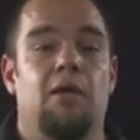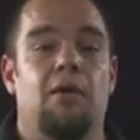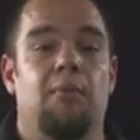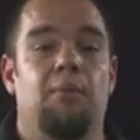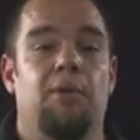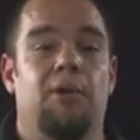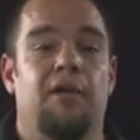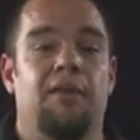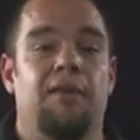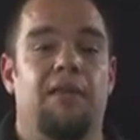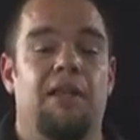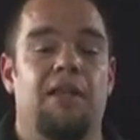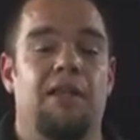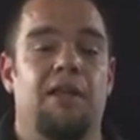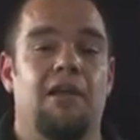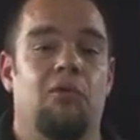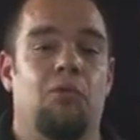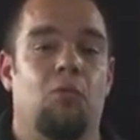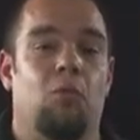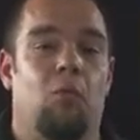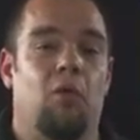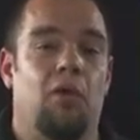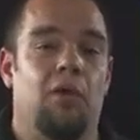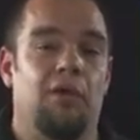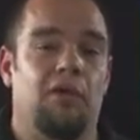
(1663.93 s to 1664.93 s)
but they
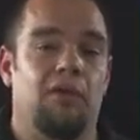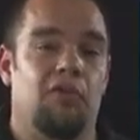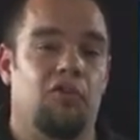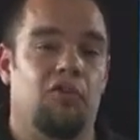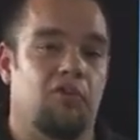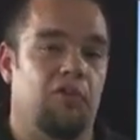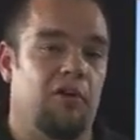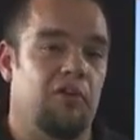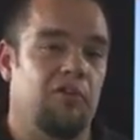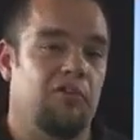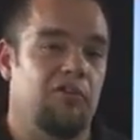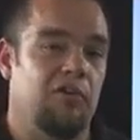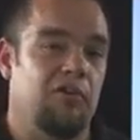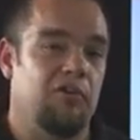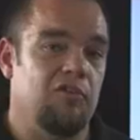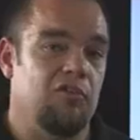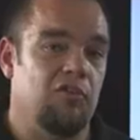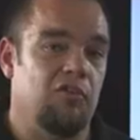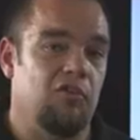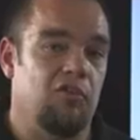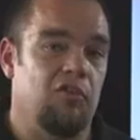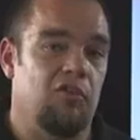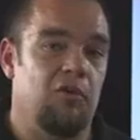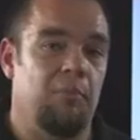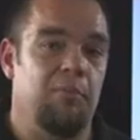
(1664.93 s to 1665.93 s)
didn't want the search
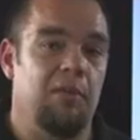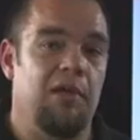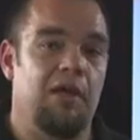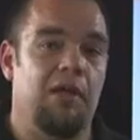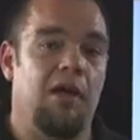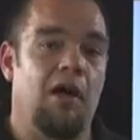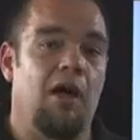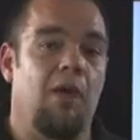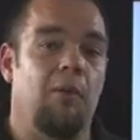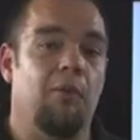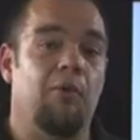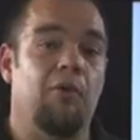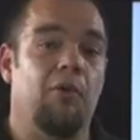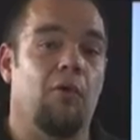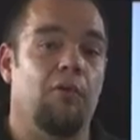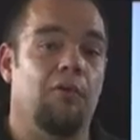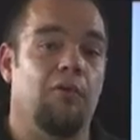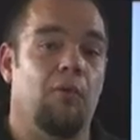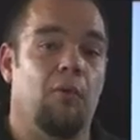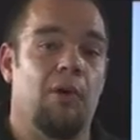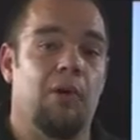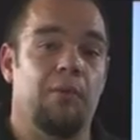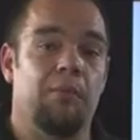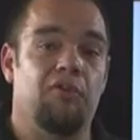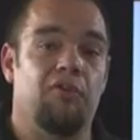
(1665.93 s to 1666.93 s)
engines to pick up on
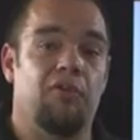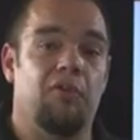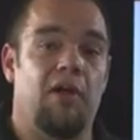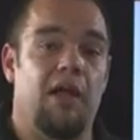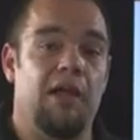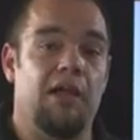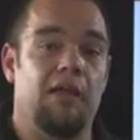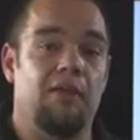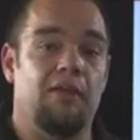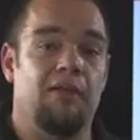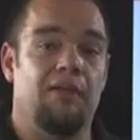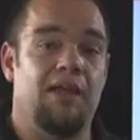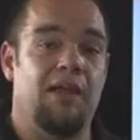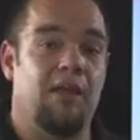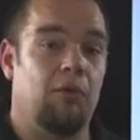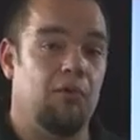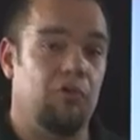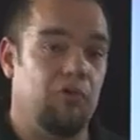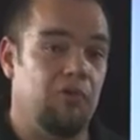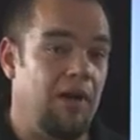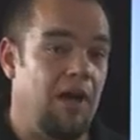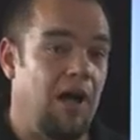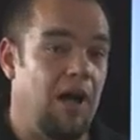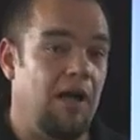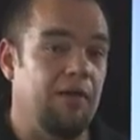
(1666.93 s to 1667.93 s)
the website that
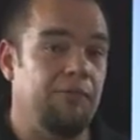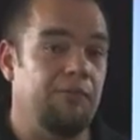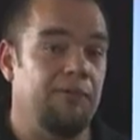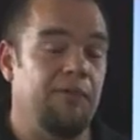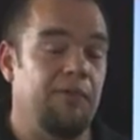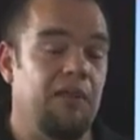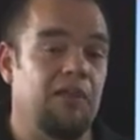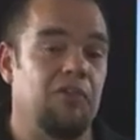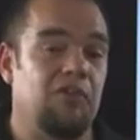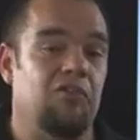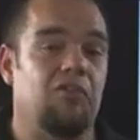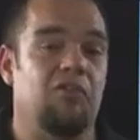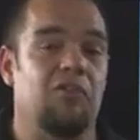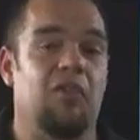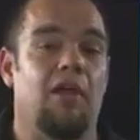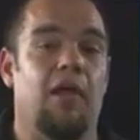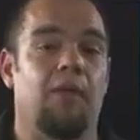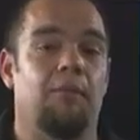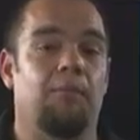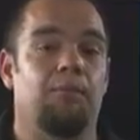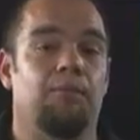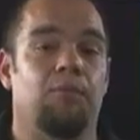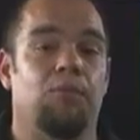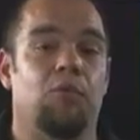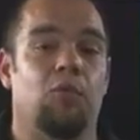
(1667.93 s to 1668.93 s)
was not finished
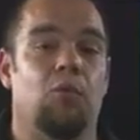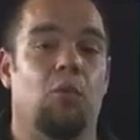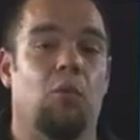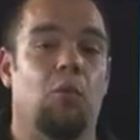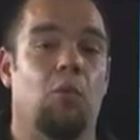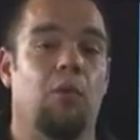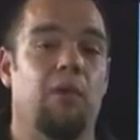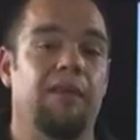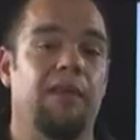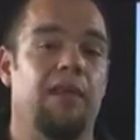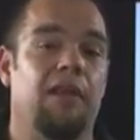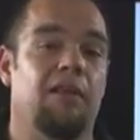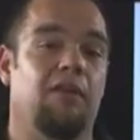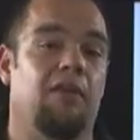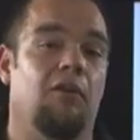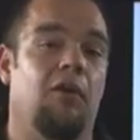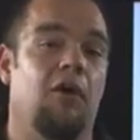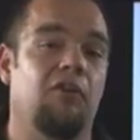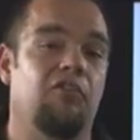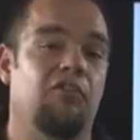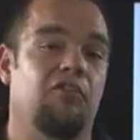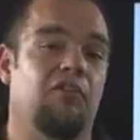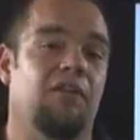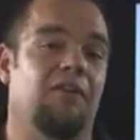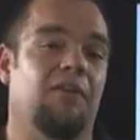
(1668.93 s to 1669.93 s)
yet. Well, when they
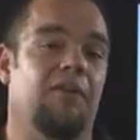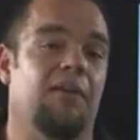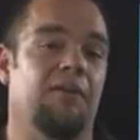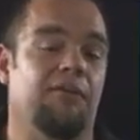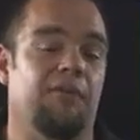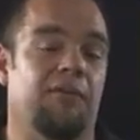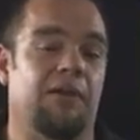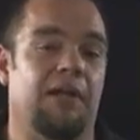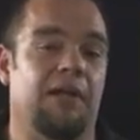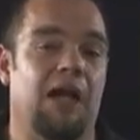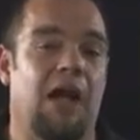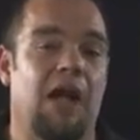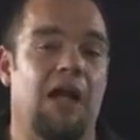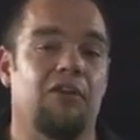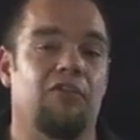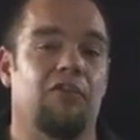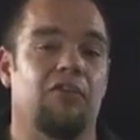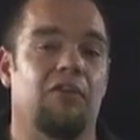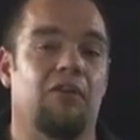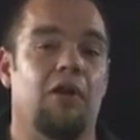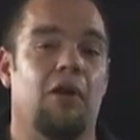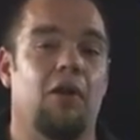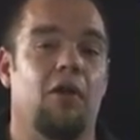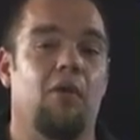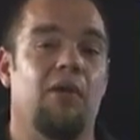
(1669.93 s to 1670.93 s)
launched it, they forgot
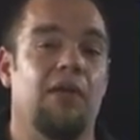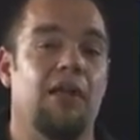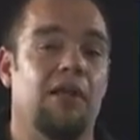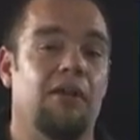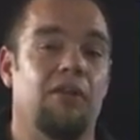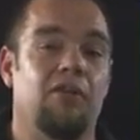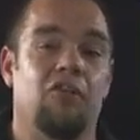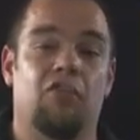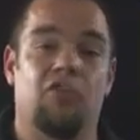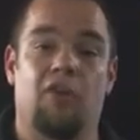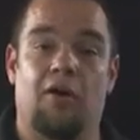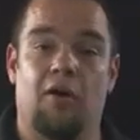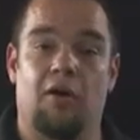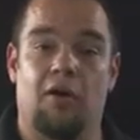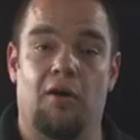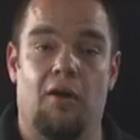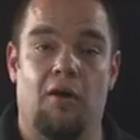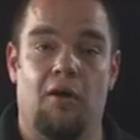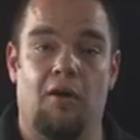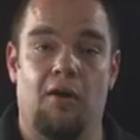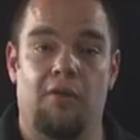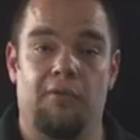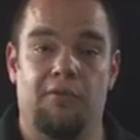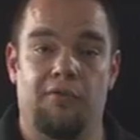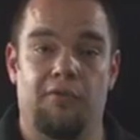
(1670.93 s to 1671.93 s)
to go in and turn
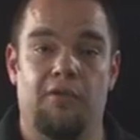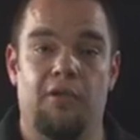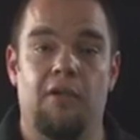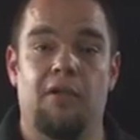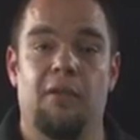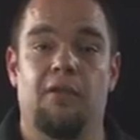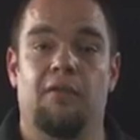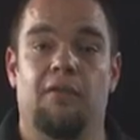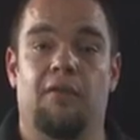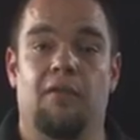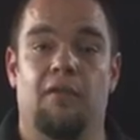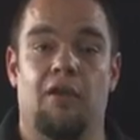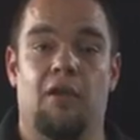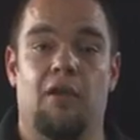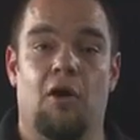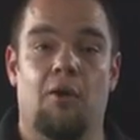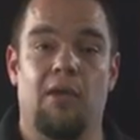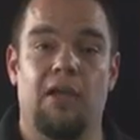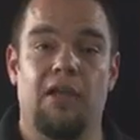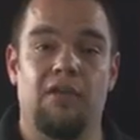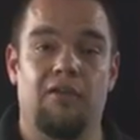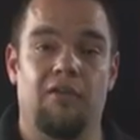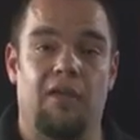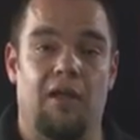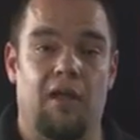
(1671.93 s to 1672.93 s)
off the no
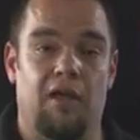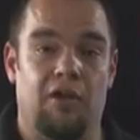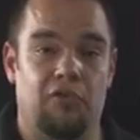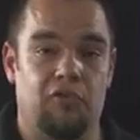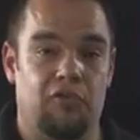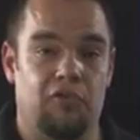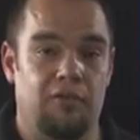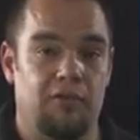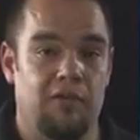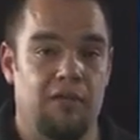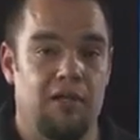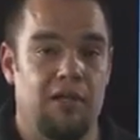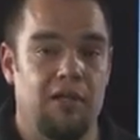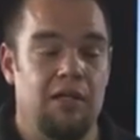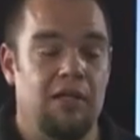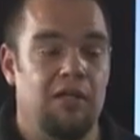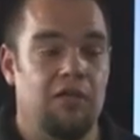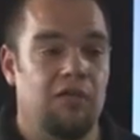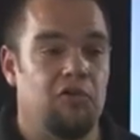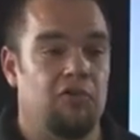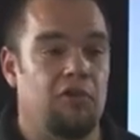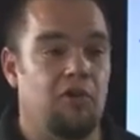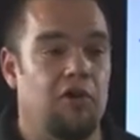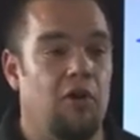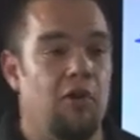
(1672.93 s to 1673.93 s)
index.
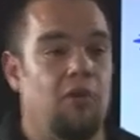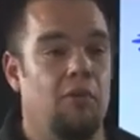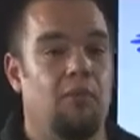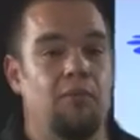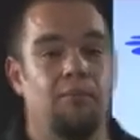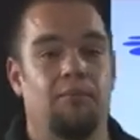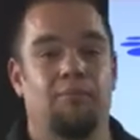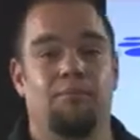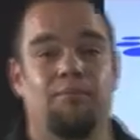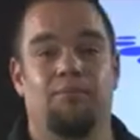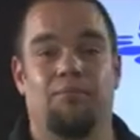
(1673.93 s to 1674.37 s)
So